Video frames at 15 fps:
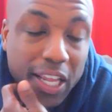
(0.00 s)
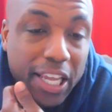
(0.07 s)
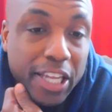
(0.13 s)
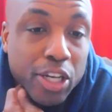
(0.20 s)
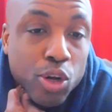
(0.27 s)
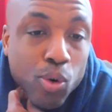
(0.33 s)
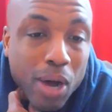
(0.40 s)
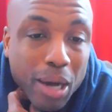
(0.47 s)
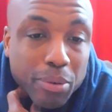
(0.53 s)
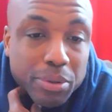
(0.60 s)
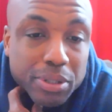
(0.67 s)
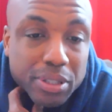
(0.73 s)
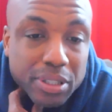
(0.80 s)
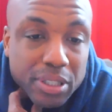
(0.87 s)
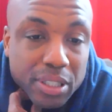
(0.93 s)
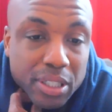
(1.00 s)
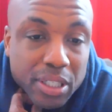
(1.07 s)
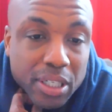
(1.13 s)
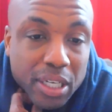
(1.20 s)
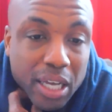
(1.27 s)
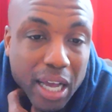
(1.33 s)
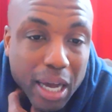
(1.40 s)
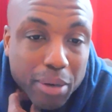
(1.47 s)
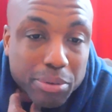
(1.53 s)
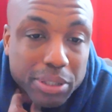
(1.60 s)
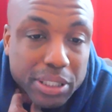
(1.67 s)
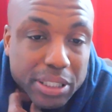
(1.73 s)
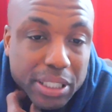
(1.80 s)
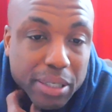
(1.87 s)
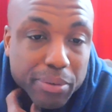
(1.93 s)
he knew I
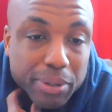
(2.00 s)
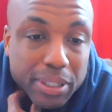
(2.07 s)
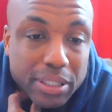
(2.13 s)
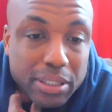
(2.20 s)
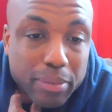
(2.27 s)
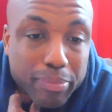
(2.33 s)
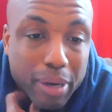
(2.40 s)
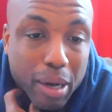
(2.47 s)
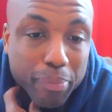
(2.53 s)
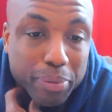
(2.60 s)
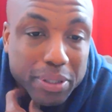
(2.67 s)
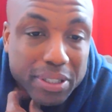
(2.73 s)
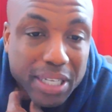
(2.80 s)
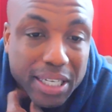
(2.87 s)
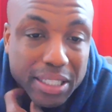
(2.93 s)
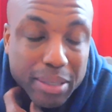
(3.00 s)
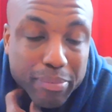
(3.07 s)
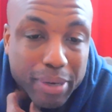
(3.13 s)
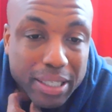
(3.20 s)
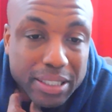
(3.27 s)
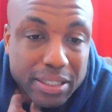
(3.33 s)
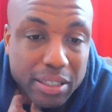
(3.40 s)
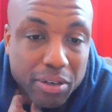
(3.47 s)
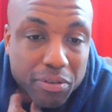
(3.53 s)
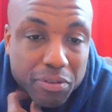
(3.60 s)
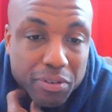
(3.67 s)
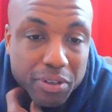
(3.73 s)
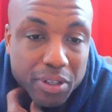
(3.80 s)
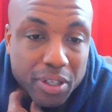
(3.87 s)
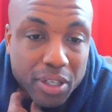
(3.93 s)
was serious about protecting
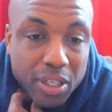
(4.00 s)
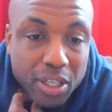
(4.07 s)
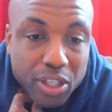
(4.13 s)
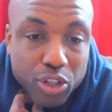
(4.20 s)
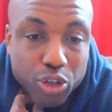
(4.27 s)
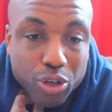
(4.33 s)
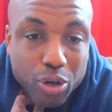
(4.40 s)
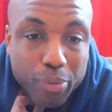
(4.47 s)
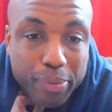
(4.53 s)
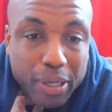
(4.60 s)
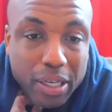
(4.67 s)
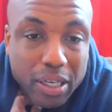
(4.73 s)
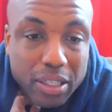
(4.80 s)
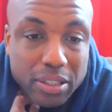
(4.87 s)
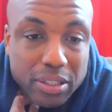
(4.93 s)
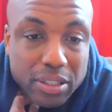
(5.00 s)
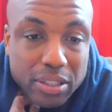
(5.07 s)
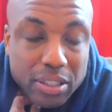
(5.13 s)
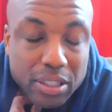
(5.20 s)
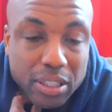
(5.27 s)
myself, you know, because,